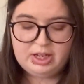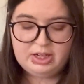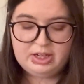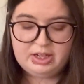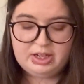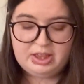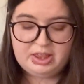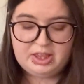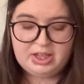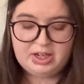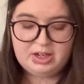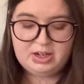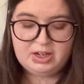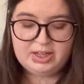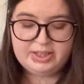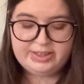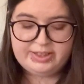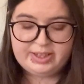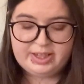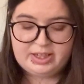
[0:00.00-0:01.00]
Nethair
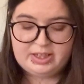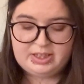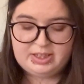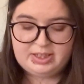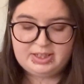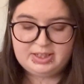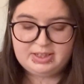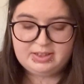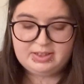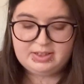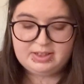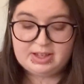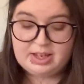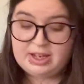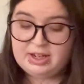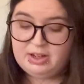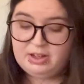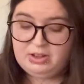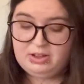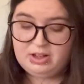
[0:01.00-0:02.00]
has ideas,
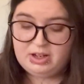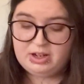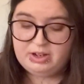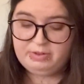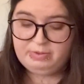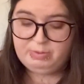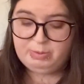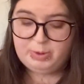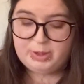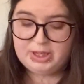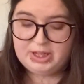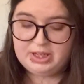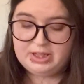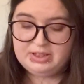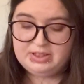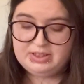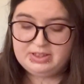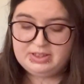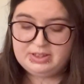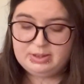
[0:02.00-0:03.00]
and a lot of
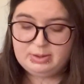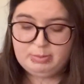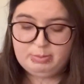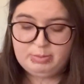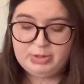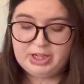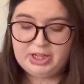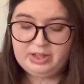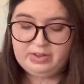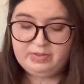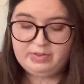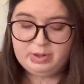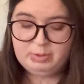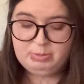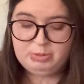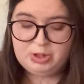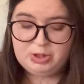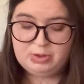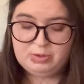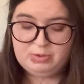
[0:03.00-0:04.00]
plans. Many of
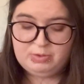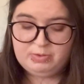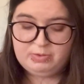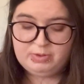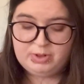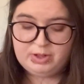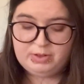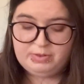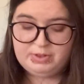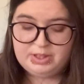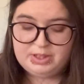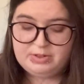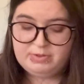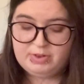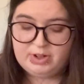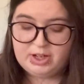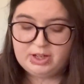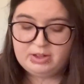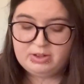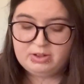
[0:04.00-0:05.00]
them don't involve his
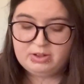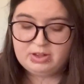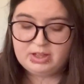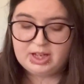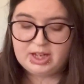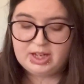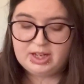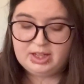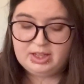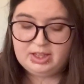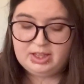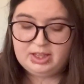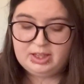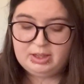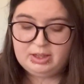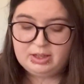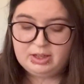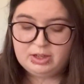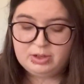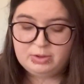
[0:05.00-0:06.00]
father, the High
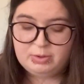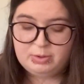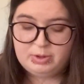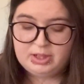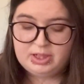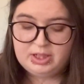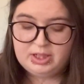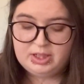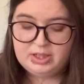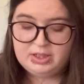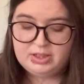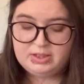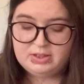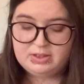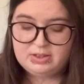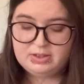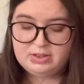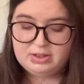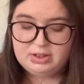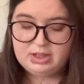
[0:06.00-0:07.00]
King
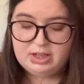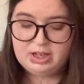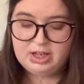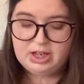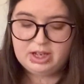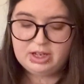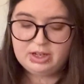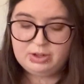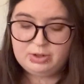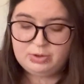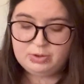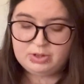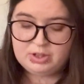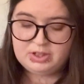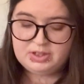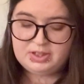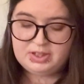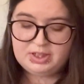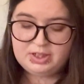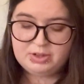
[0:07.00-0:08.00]
Aquilius. Nor
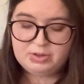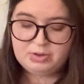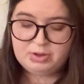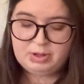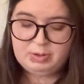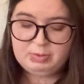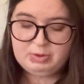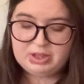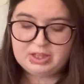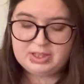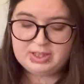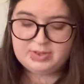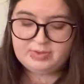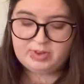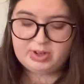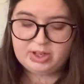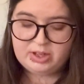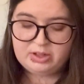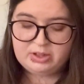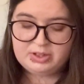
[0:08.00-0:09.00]
does he agree with his
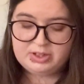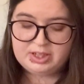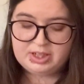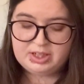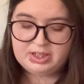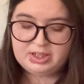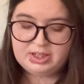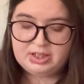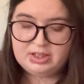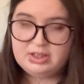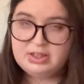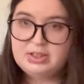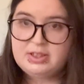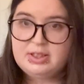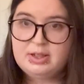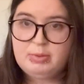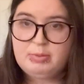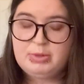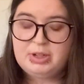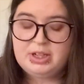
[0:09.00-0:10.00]
father's idea to
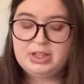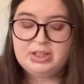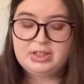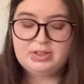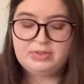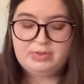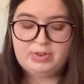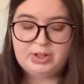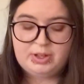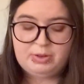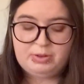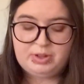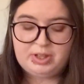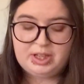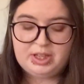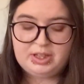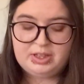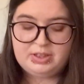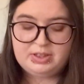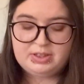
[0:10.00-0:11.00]
summon his fellow
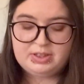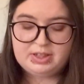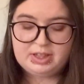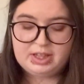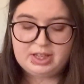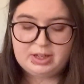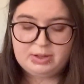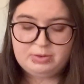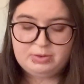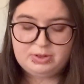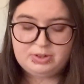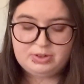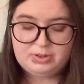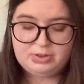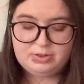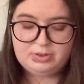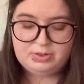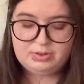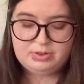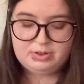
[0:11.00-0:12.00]
kings to
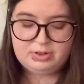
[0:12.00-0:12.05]
council.